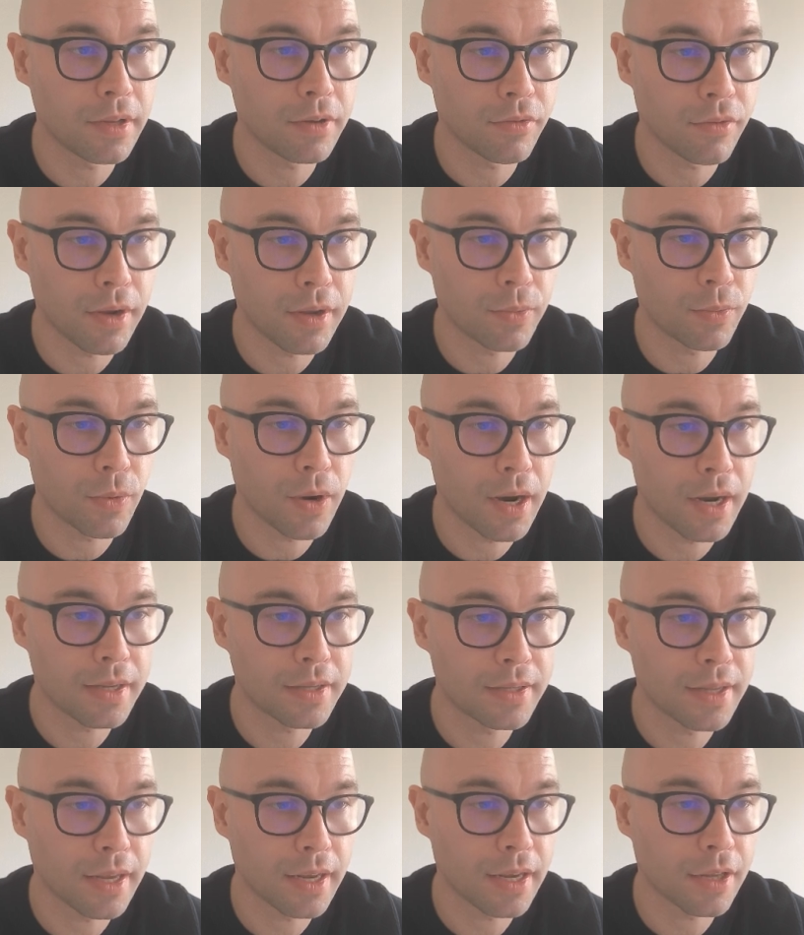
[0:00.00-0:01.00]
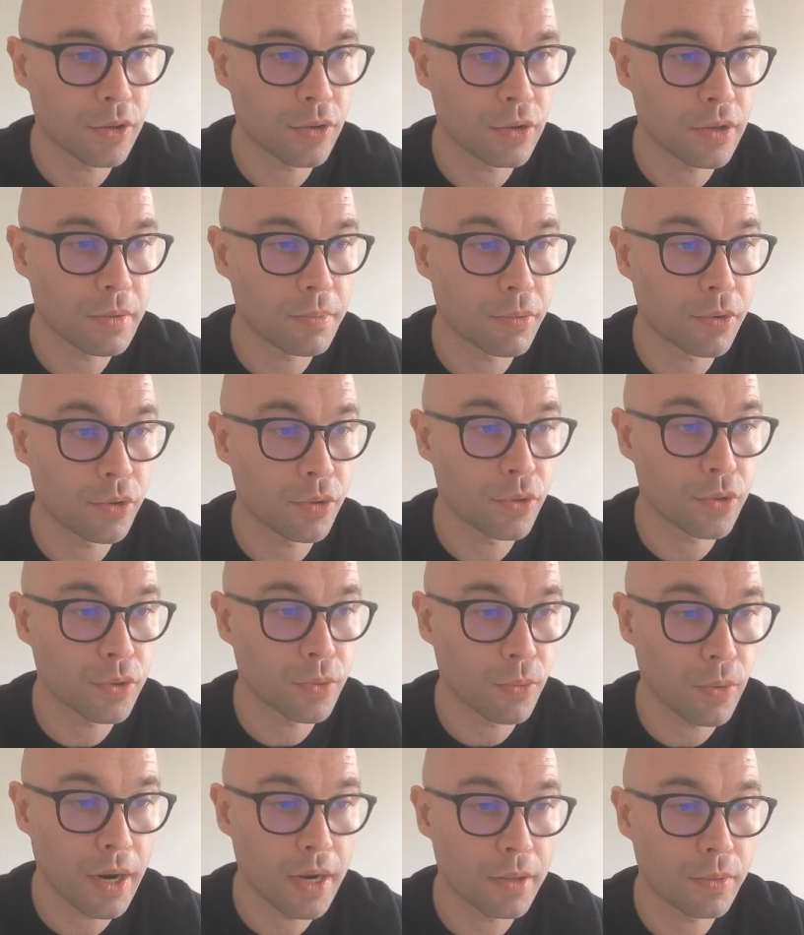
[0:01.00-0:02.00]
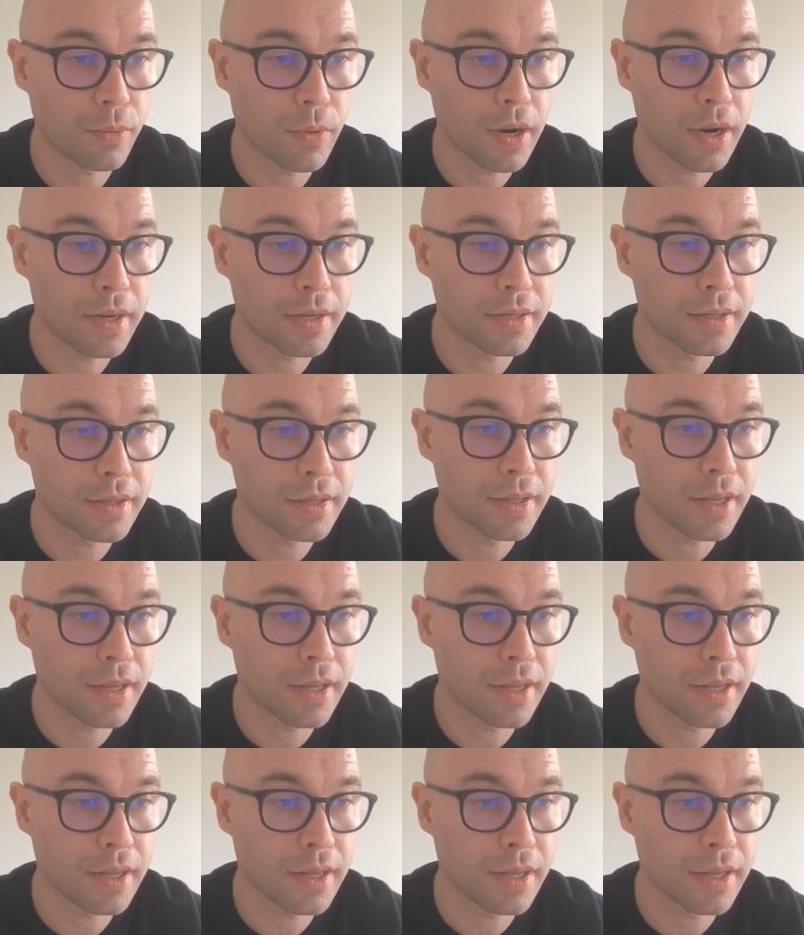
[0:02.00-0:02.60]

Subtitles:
red wines. They can only produce white wines.